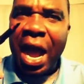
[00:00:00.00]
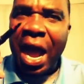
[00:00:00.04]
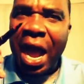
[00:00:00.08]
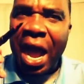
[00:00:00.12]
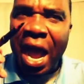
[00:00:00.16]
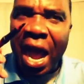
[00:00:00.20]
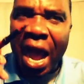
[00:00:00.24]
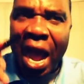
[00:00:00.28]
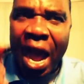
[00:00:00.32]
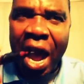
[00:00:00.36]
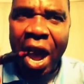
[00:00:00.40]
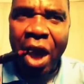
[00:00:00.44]

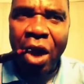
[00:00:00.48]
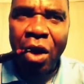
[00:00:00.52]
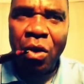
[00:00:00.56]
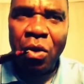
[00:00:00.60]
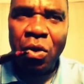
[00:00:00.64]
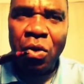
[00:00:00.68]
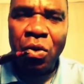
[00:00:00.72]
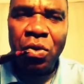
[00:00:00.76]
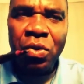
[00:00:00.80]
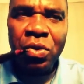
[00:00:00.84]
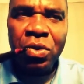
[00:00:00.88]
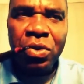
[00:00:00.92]

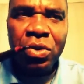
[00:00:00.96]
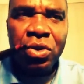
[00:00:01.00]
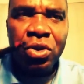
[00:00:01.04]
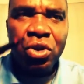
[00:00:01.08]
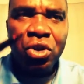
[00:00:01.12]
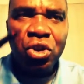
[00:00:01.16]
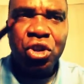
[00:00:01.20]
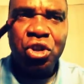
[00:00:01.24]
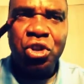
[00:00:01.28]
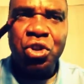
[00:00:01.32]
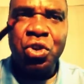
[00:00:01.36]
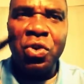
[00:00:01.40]
how
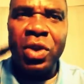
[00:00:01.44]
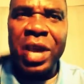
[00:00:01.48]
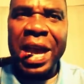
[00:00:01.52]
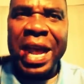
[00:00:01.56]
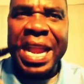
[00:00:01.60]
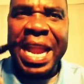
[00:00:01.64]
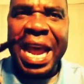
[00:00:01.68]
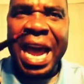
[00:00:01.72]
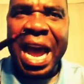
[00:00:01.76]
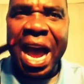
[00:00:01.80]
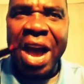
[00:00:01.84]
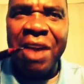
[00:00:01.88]
you
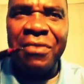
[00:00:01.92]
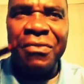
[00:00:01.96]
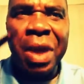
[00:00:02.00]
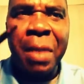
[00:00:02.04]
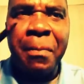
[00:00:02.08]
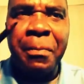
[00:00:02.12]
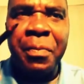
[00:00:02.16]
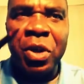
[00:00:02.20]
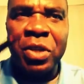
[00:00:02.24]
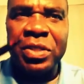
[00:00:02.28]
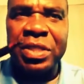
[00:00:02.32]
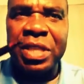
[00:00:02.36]
can have
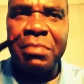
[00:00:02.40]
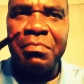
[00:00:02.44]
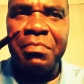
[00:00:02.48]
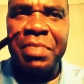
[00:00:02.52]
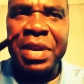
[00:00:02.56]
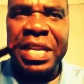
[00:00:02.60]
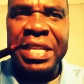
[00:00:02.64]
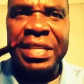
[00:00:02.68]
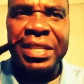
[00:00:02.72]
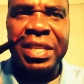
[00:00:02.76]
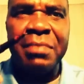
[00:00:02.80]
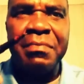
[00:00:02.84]
a
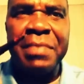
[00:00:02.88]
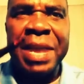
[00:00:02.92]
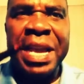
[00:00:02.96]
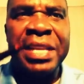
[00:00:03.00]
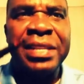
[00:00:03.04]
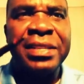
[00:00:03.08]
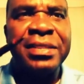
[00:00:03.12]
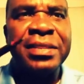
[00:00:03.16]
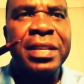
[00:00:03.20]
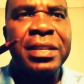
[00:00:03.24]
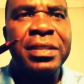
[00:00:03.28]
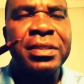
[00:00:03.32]
possibility
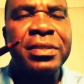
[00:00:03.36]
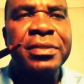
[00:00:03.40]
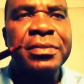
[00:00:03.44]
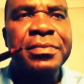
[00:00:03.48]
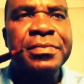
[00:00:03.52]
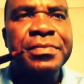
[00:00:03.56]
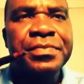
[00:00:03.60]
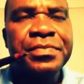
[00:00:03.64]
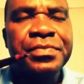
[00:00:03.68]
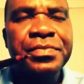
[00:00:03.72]
mindset.